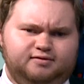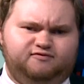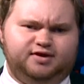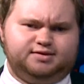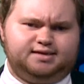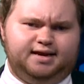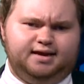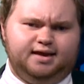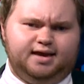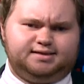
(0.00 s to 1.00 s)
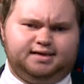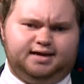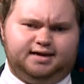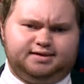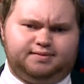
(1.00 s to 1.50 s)

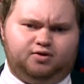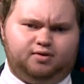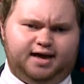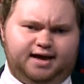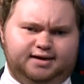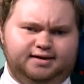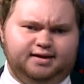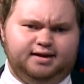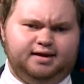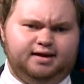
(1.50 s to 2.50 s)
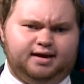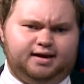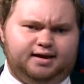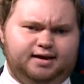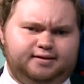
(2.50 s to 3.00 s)
CNN exit poll had
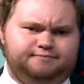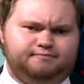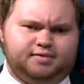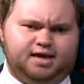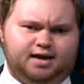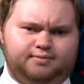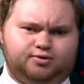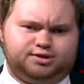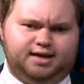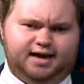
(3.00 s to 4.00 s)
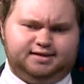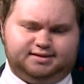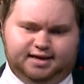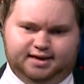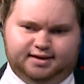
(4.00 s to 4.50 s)
abortion
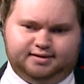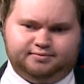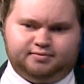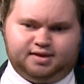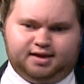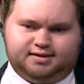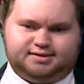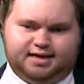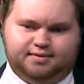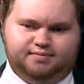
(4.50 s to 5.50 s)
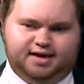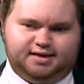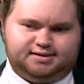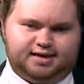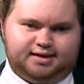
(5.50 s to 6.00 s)
as the second
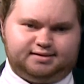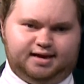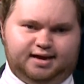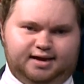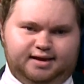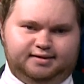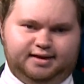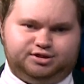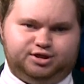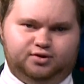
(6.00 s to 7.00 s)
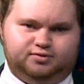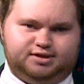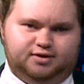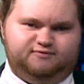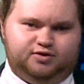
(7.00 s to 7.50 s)
biggest issue
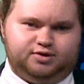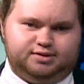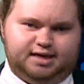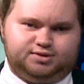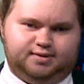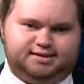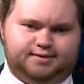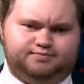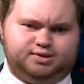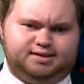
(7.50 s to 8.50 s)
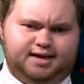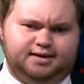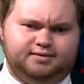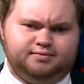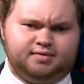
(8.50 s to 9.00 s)
to voters at 27%.